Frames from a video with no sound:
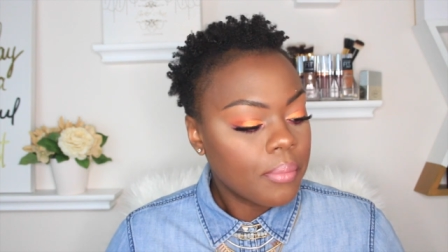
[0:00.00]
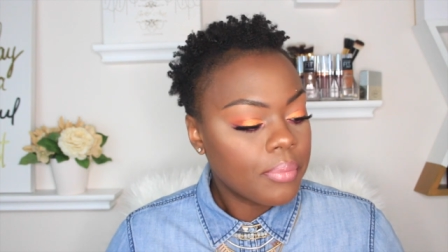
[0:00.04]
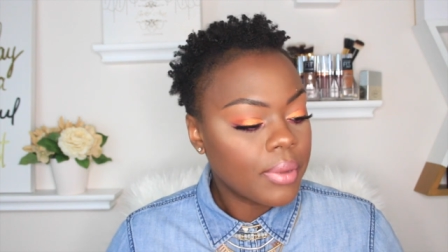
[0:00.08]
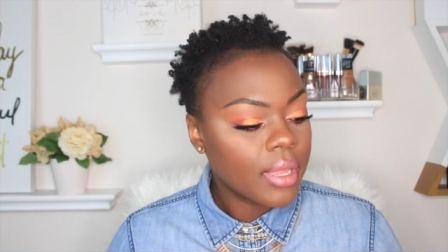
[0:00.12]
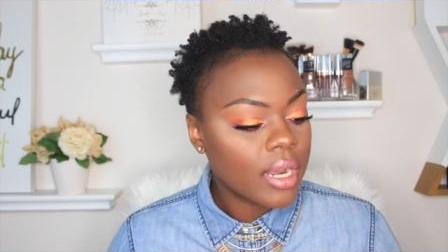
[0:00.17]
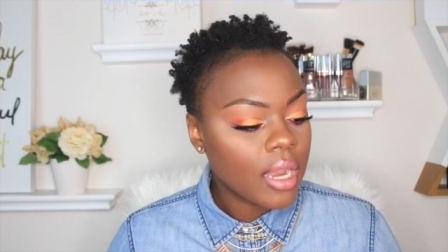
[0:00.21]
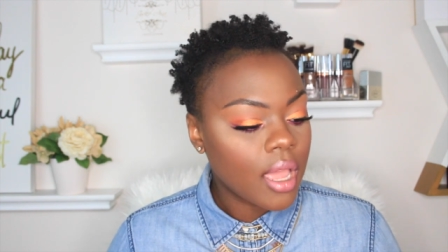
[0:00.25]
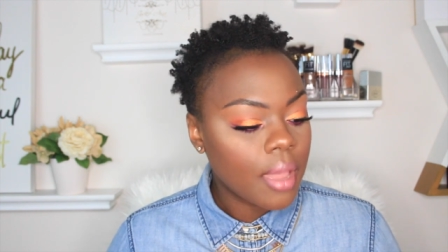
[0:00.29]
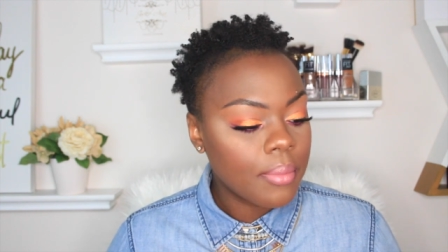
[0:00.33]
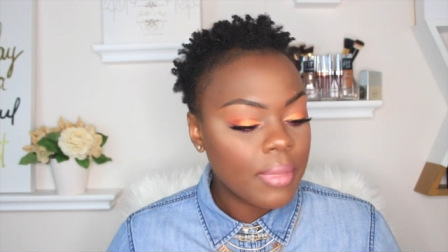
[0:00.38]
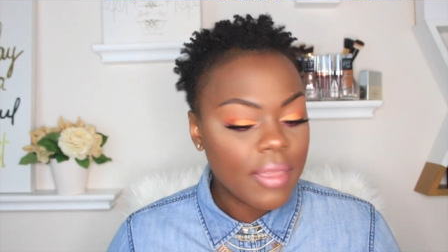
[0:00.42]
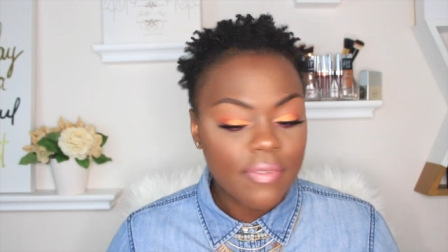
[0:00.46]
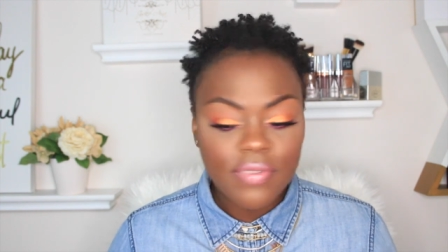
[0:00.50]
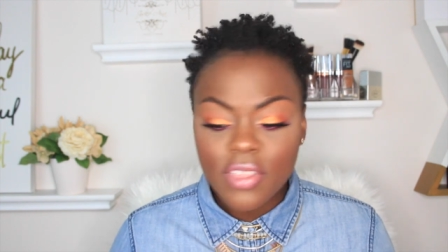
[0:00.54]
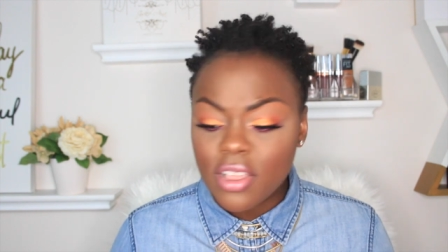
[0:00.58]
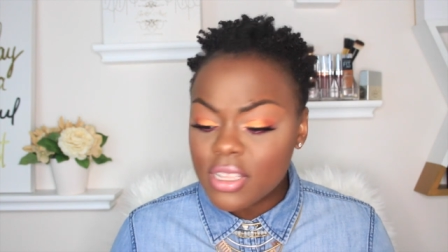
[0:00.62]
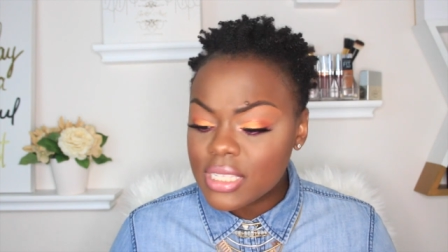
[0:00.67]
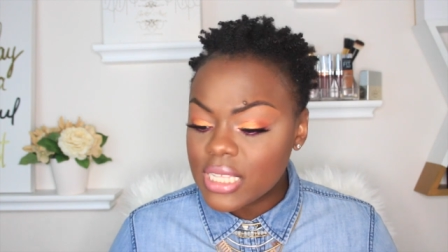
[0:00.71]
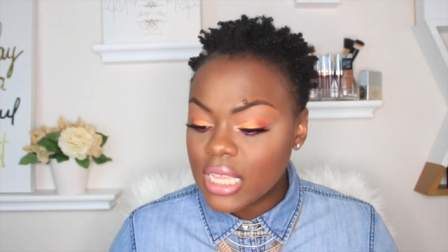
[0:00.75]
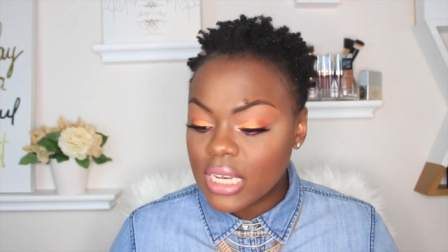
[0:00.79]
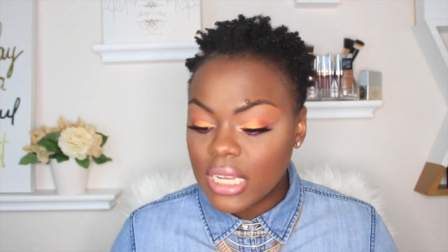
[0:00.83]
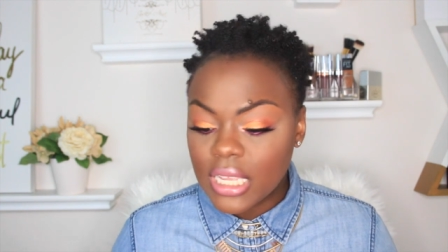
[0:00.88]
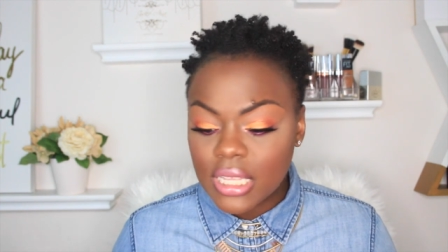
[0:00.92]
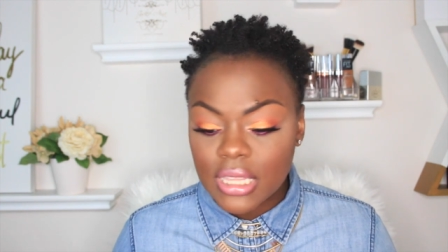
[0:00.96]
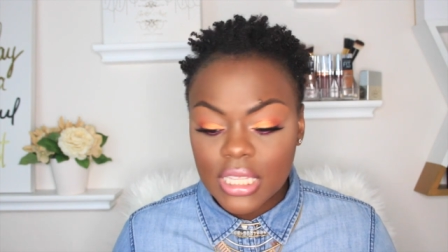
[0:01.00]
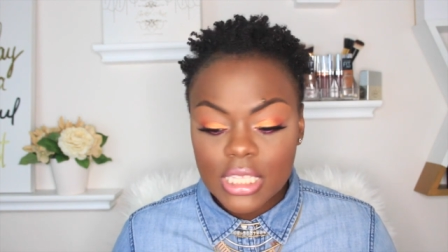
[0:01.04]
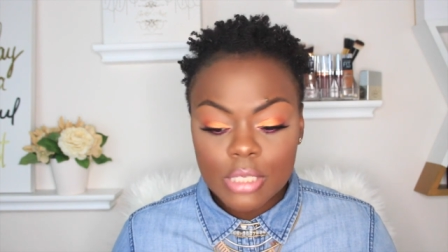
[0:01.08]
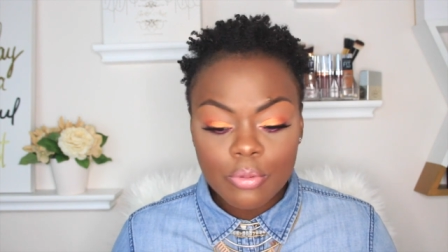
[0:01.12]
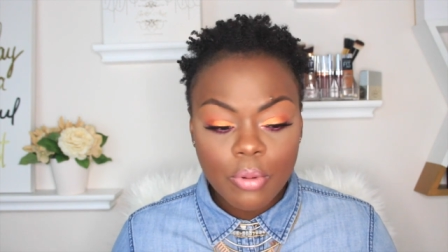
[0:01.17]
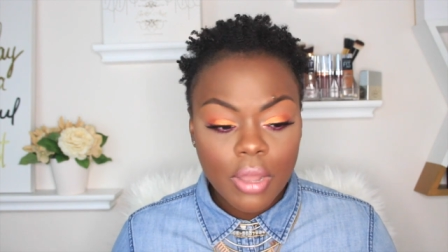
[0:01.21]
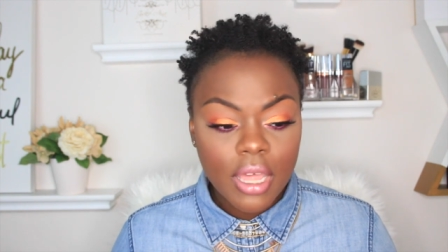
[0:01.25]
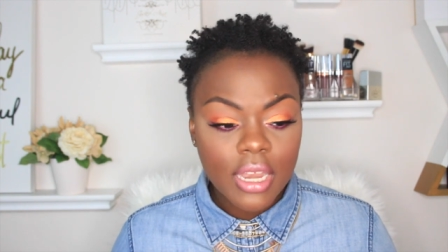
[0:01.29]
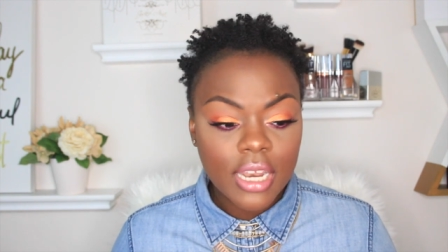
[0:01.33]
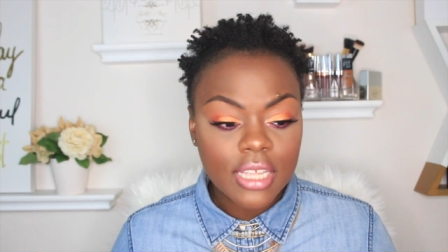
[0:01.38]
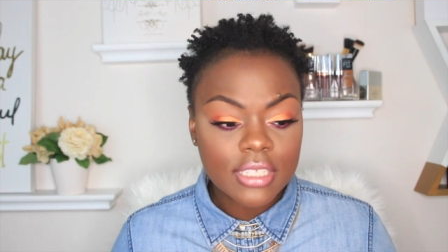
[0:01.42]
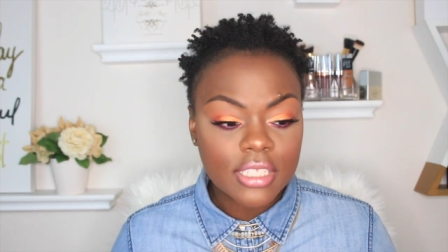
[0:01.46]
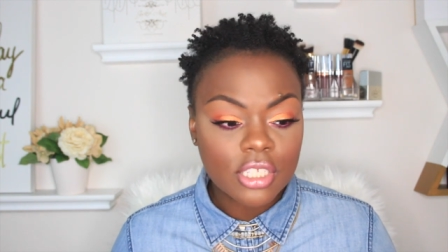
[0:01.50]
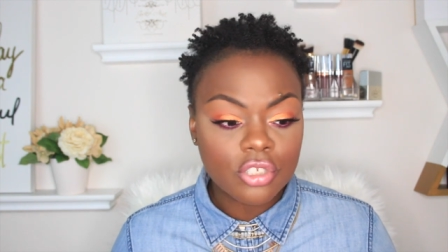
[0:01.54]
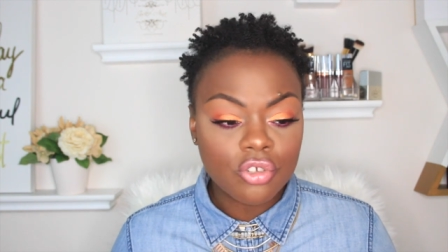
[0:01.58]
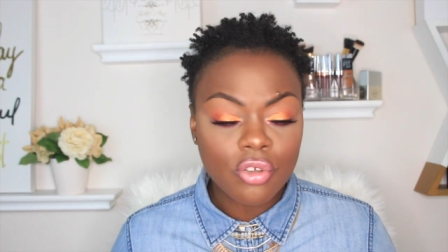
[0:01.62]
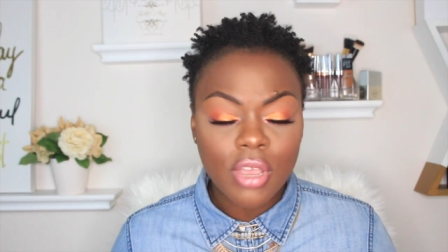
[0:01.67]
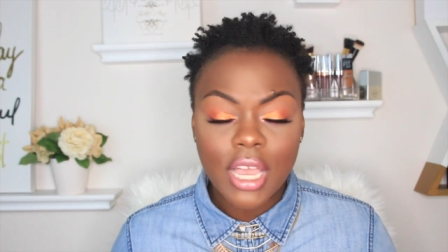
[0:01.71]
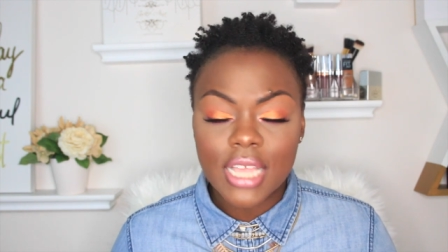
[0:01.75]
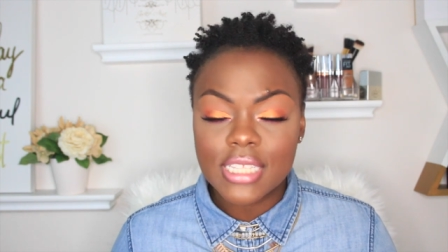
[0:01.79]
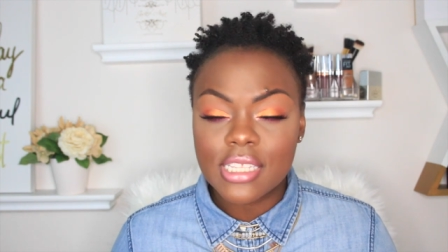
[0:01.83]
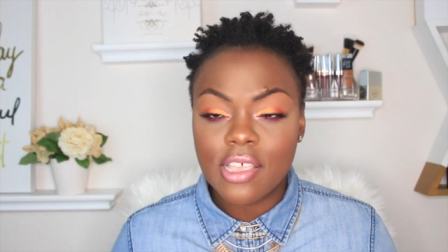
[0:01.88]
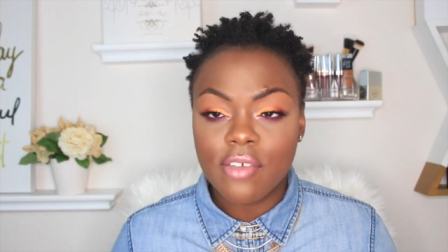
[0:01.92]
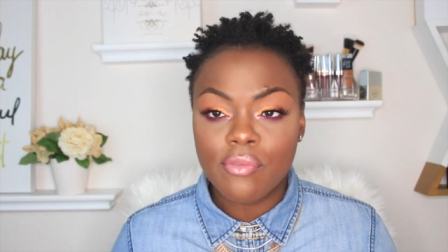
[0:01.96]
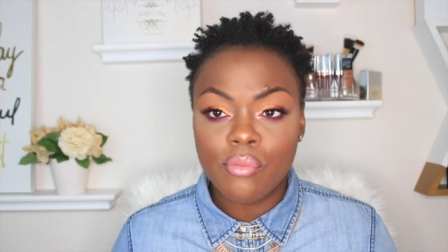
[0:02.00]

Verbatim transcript: But if there's any of these products that you guys